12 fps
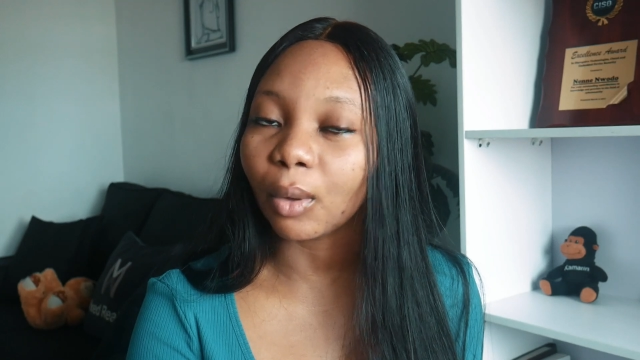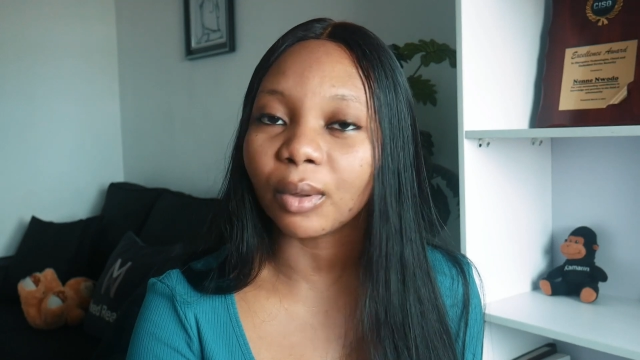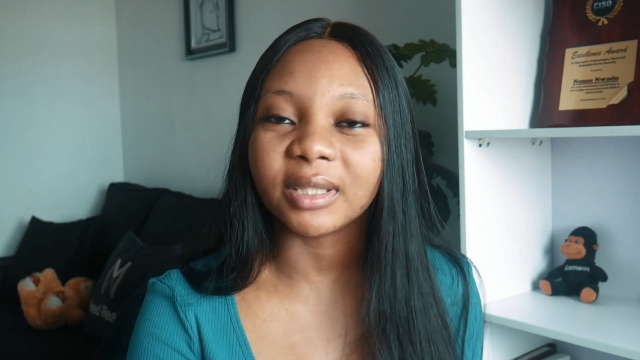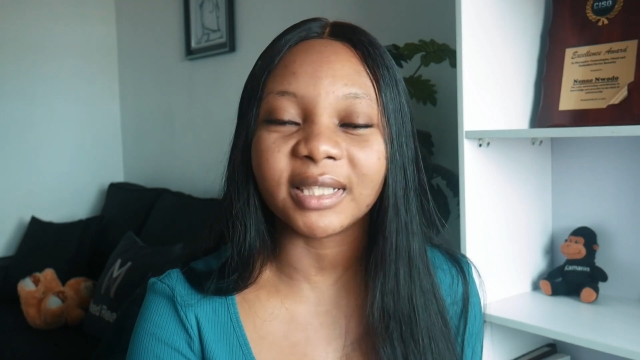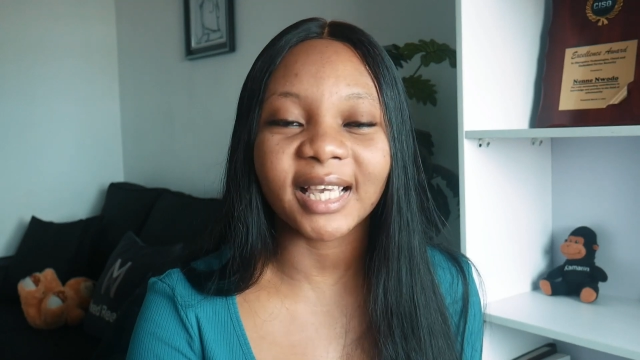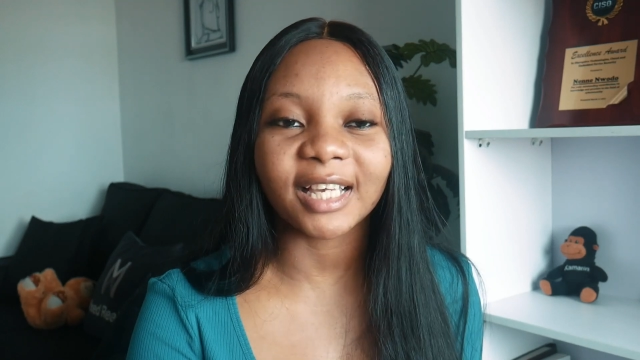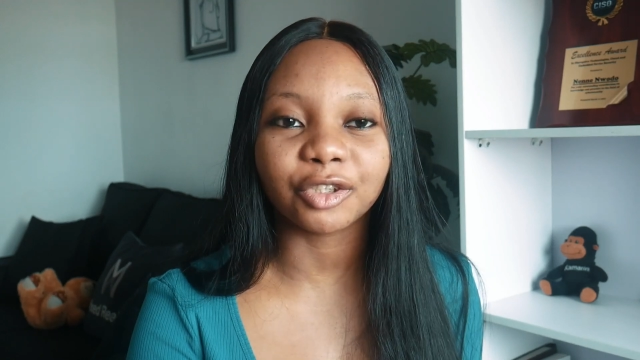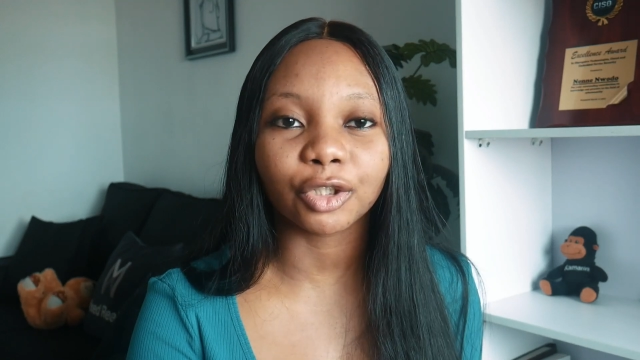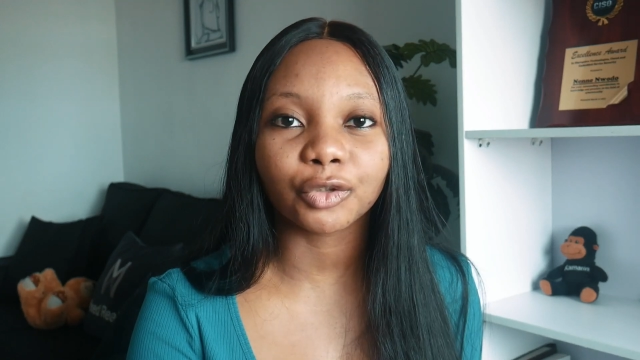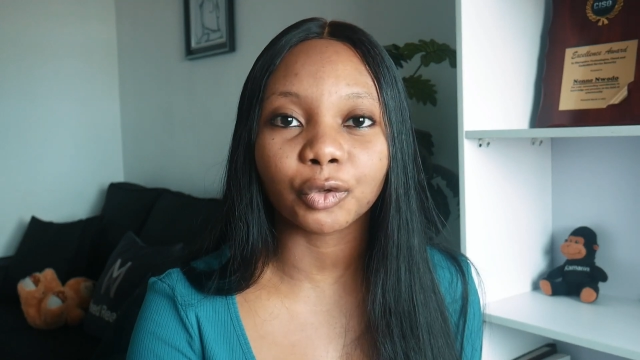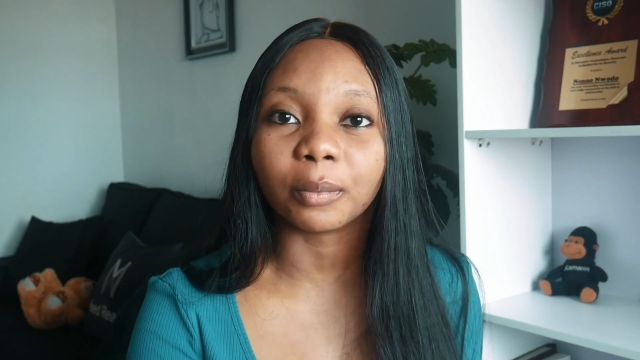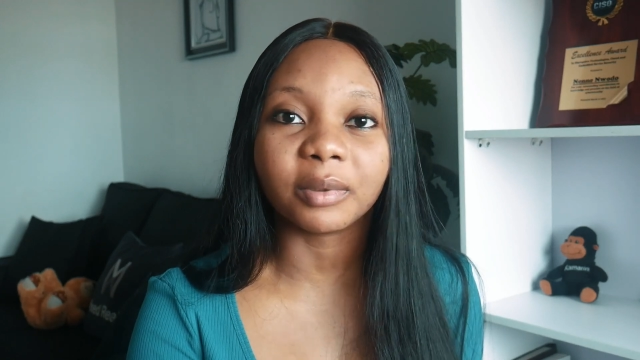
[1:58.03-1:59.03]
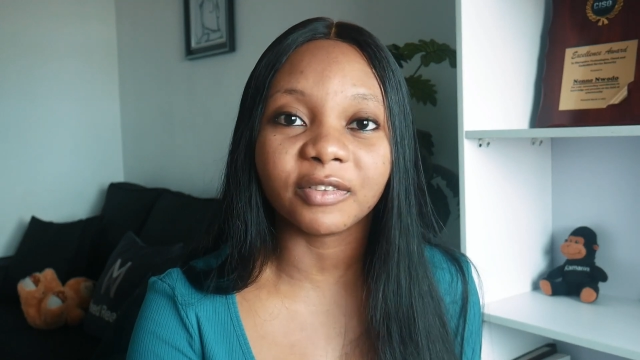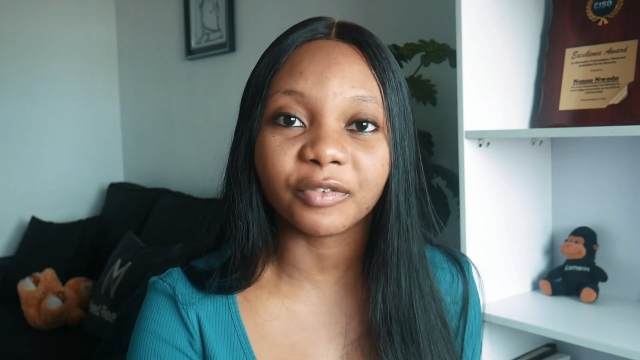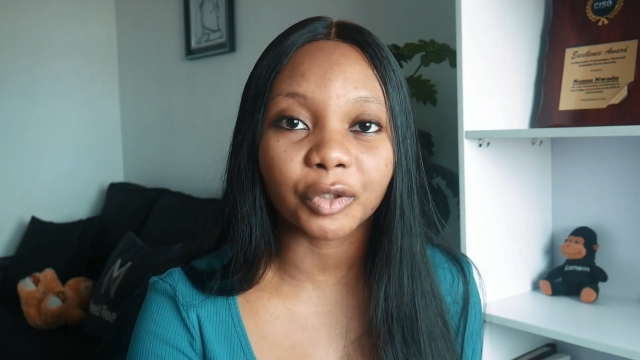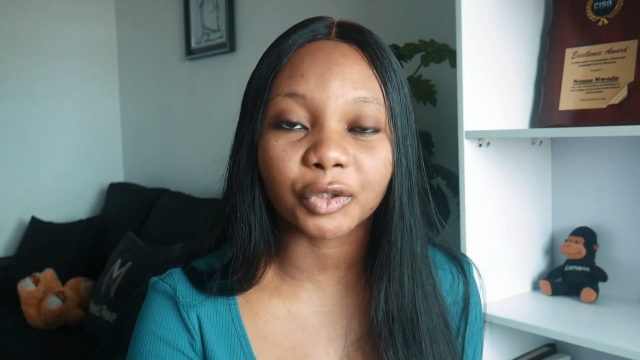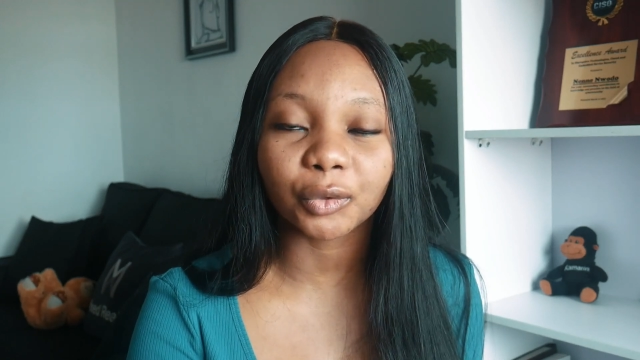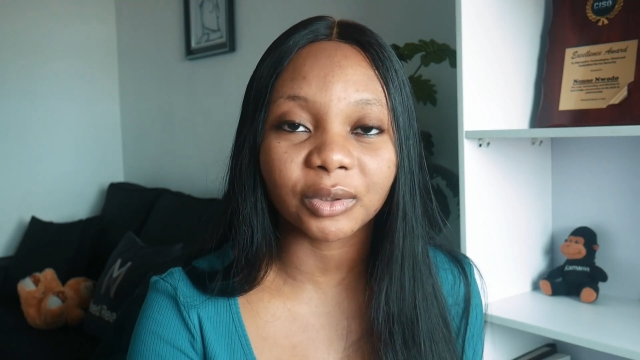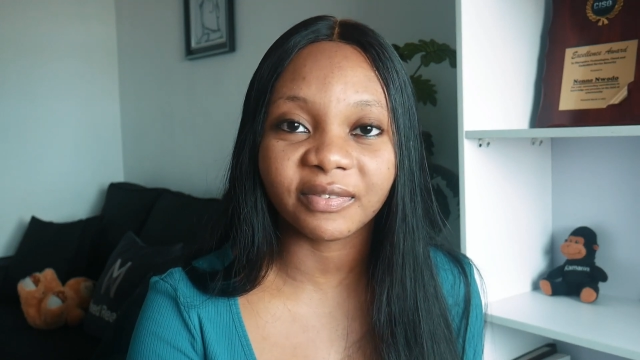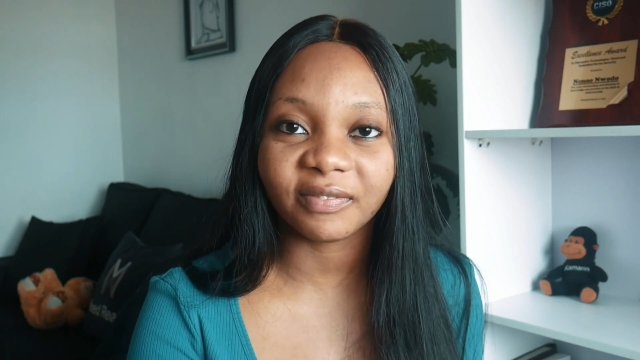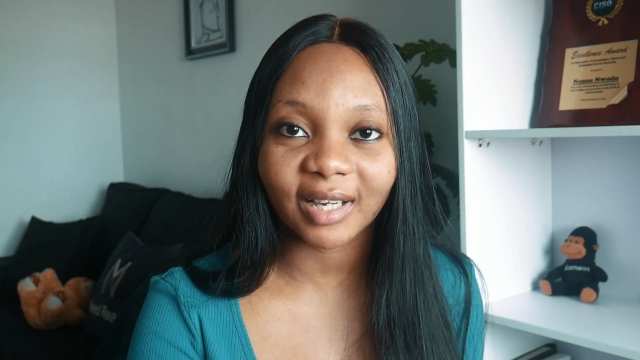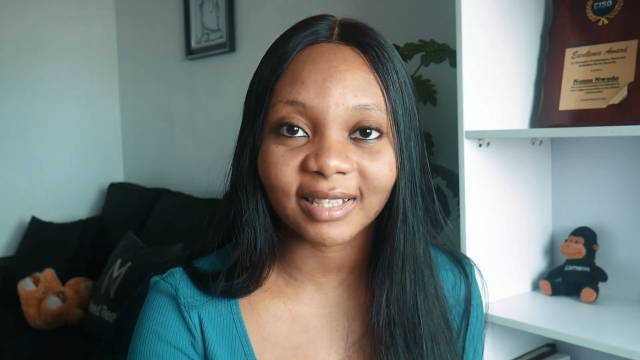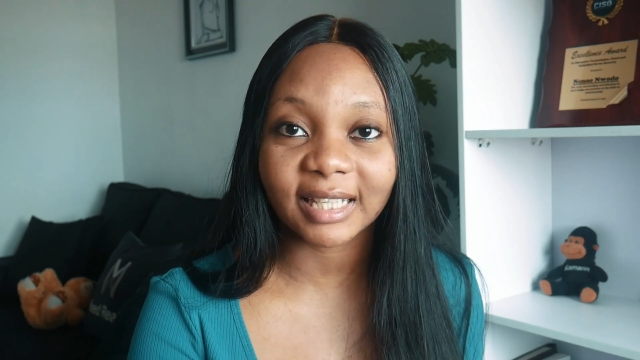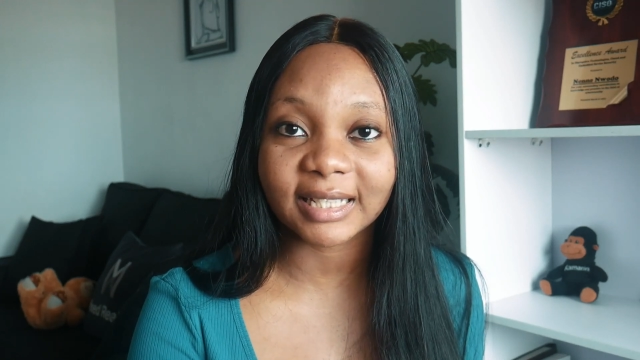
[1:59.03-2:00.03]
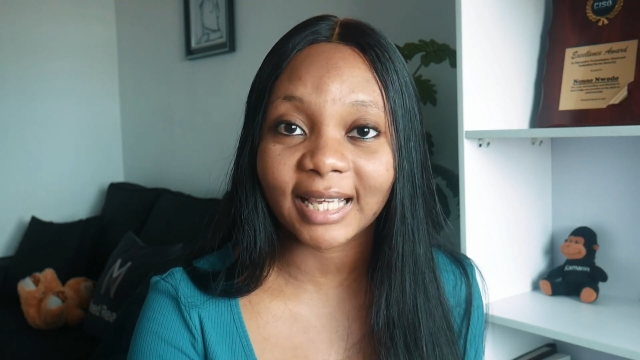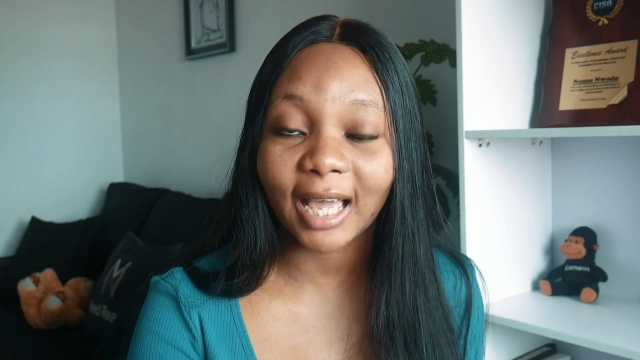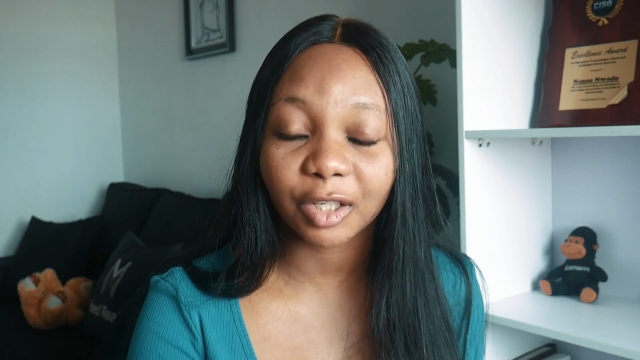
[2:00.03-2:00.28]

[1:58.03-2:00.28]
or they are just oblivious to the fact that they